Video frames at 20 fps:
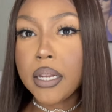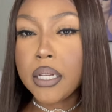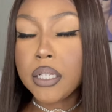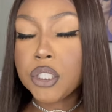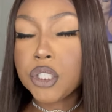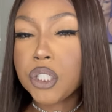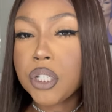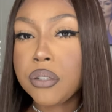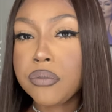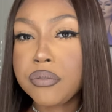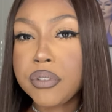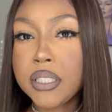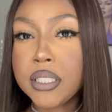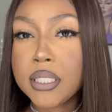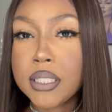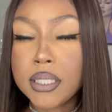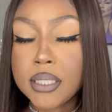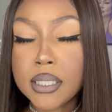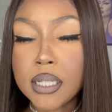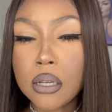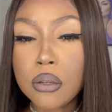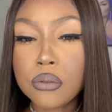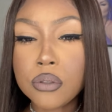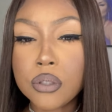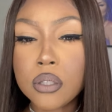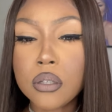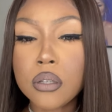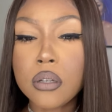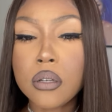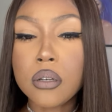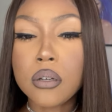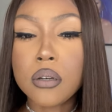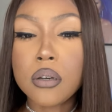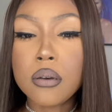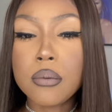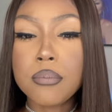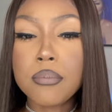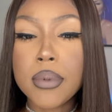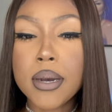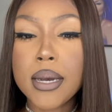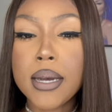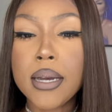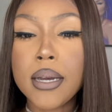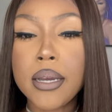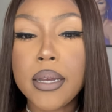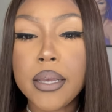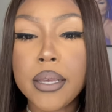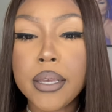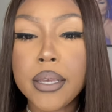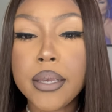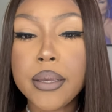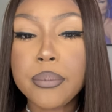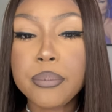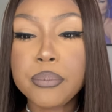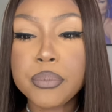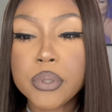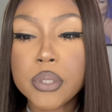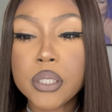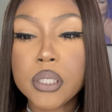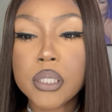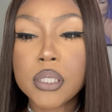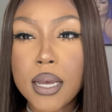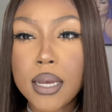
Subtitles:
It literally reaches down to my hips,